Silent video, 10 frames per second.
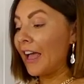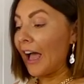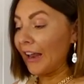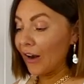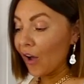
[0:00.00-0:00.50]

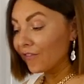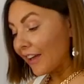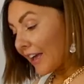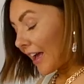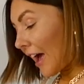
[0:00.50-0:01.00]
I love
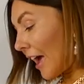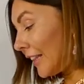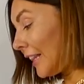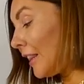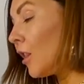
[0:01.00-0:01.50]
it,
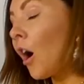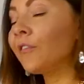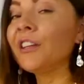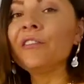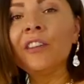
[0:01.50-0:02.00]
I
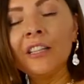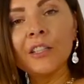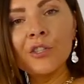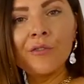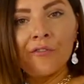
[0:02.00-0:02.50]
love the
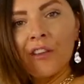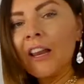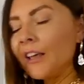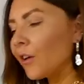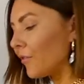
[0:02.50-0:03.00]
vintage
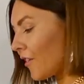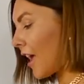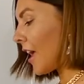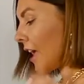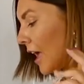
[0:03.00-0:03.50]
feeling of
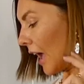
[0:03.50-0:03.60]
it